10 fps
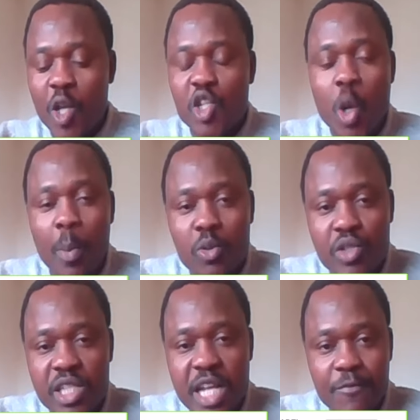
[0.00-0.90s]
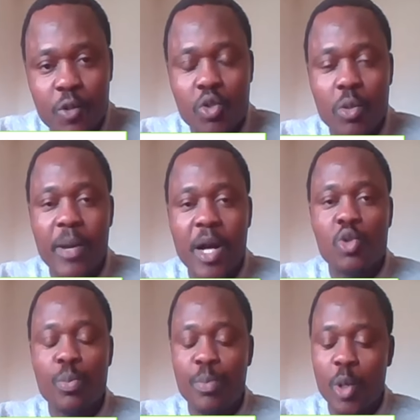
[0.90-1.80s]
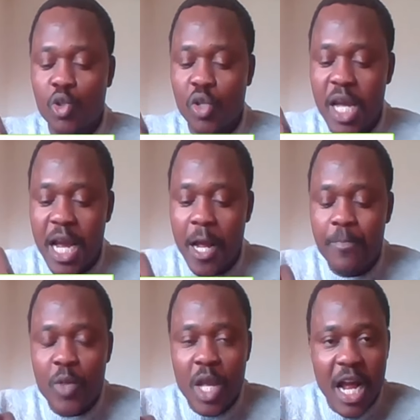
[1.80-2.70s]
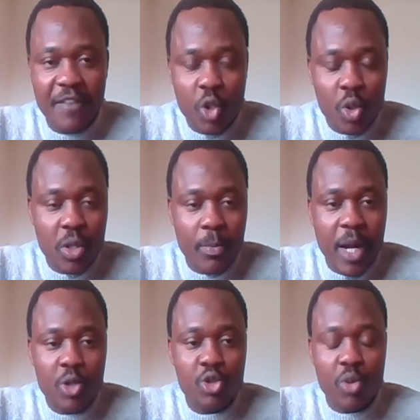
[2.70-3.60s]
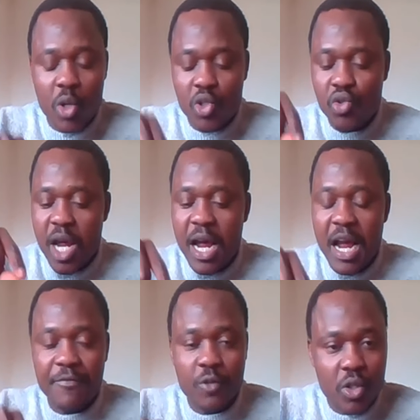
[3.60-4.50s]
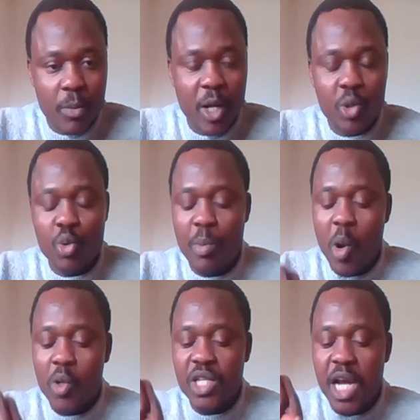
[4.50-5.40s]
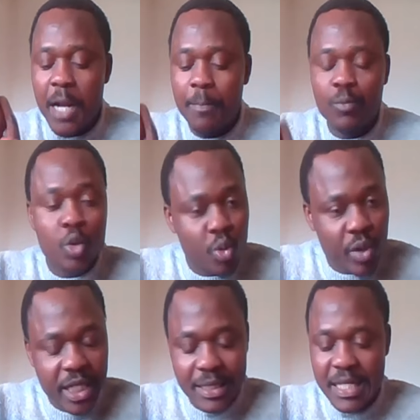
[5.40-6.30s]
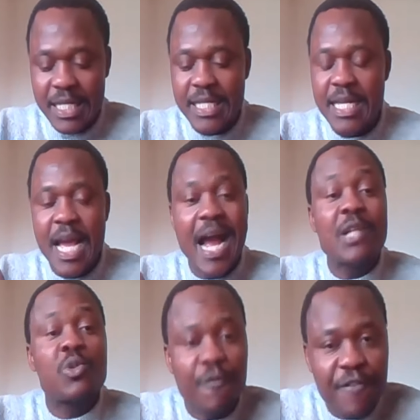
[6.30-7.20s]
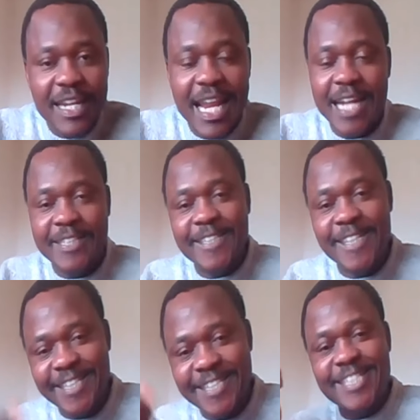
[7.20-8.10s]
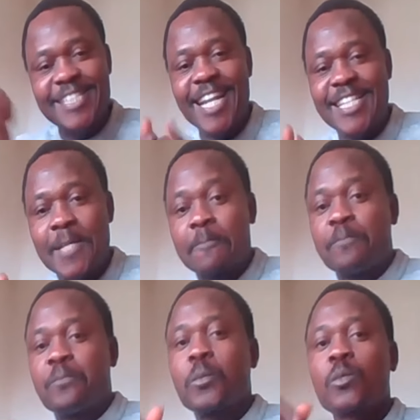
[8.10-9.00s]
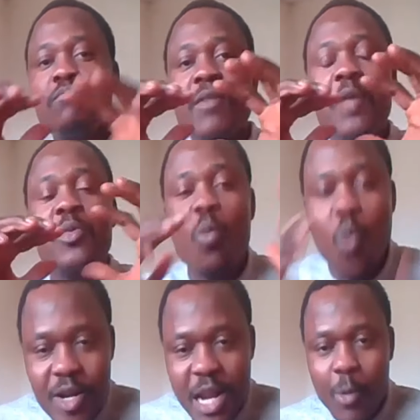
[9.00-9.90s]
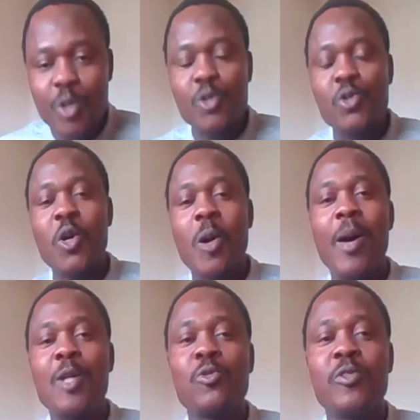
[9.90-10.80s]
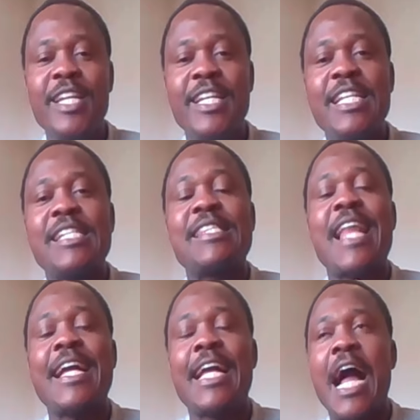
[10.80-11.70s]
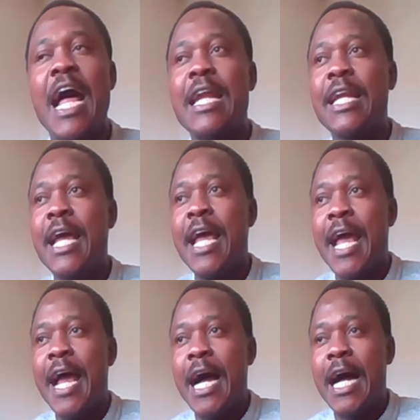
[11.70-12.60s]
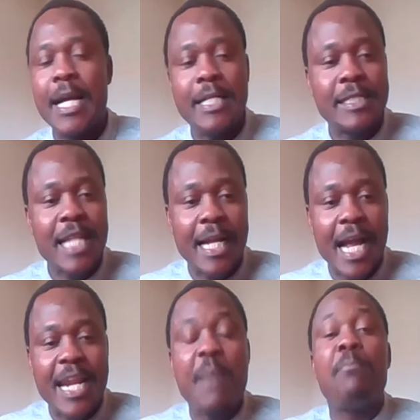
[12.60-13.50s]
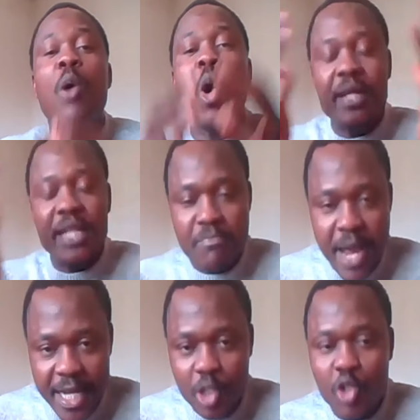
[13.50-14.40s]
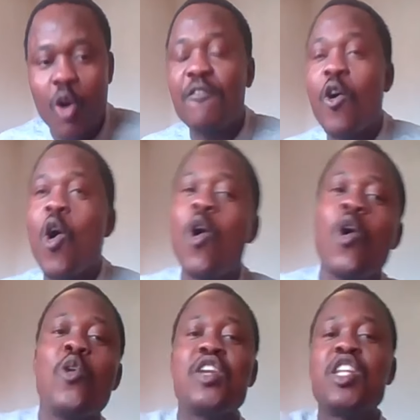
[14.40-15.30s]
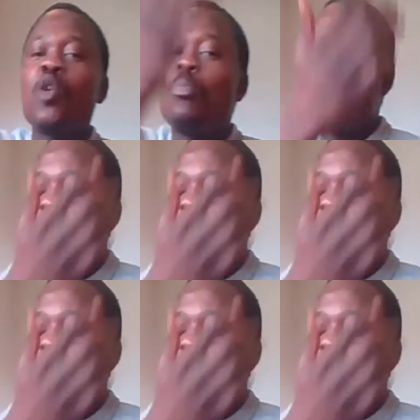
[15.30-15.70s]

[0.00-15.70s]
vocational opportunity, I've talked about to Portugal, I've talked about to Austria, I've talked about to Malta, Italy, and to Finland. Yes, the one I want to talk about today is like an embodiment of all the